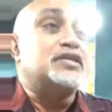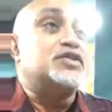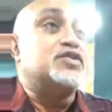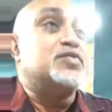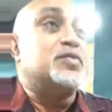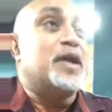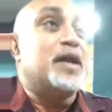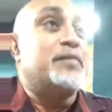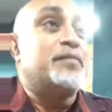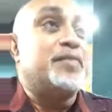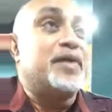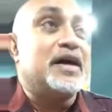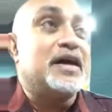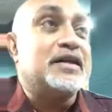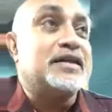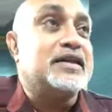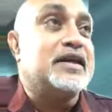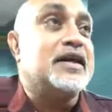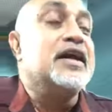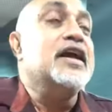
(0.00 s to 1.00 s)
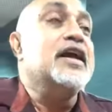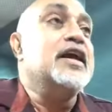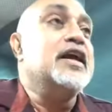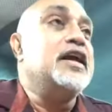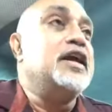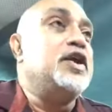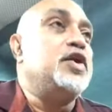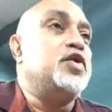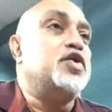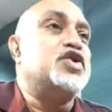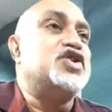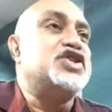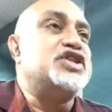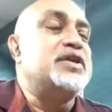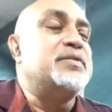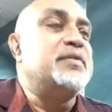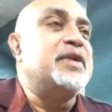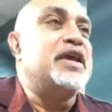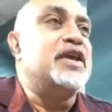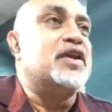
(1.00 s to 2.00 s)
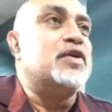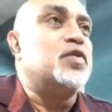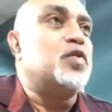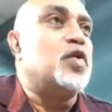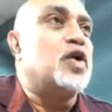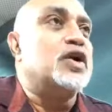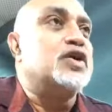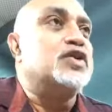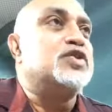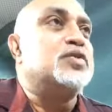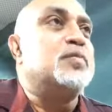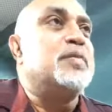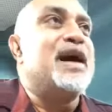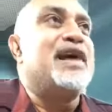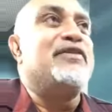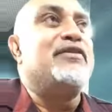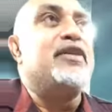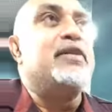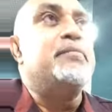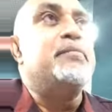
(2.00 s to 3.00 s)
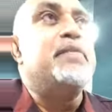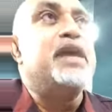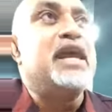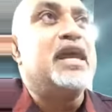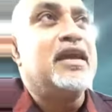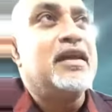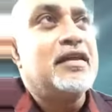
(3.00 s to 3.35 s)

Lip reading: to my partner, he or she may not want to marry me.